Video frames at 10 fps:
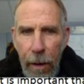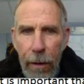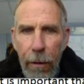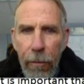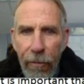
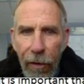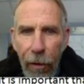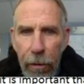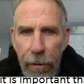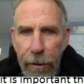Hello
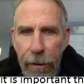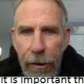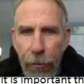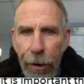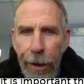folks,
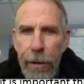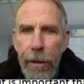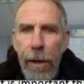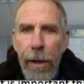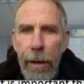it's a great
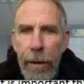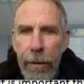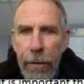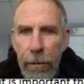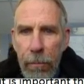day
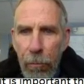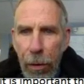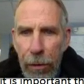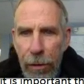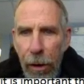here at
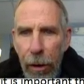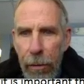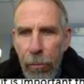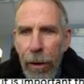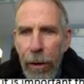
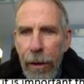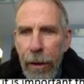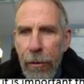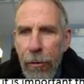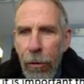Postcard
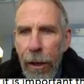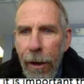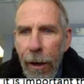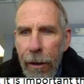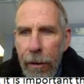Marketing
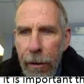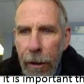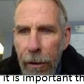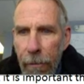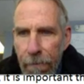
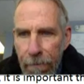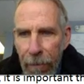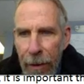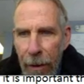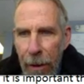2019
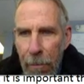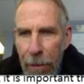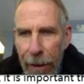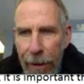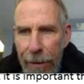
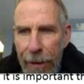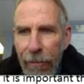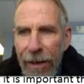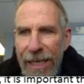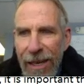because
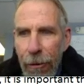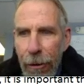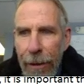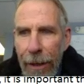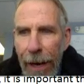every
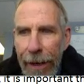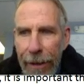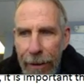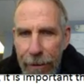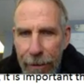new day
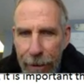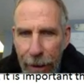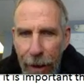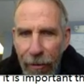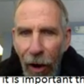is a
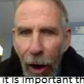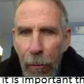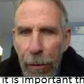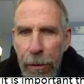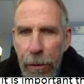day of
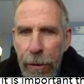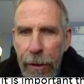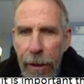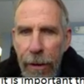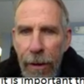
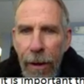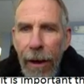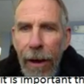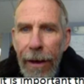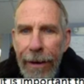opportunity,
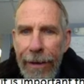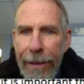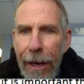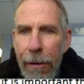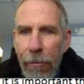and a
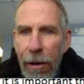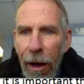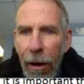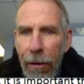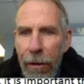day
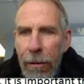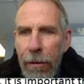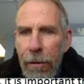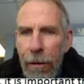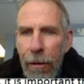without
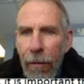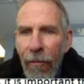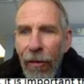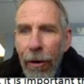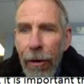using it
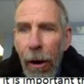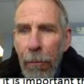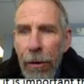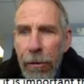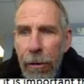for an
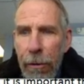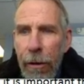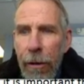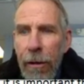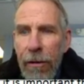
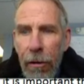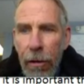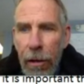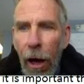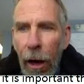opportunity is a
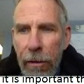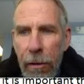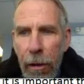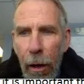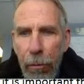
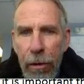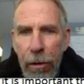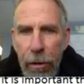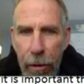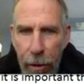lost
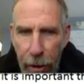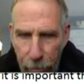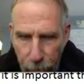opportunity.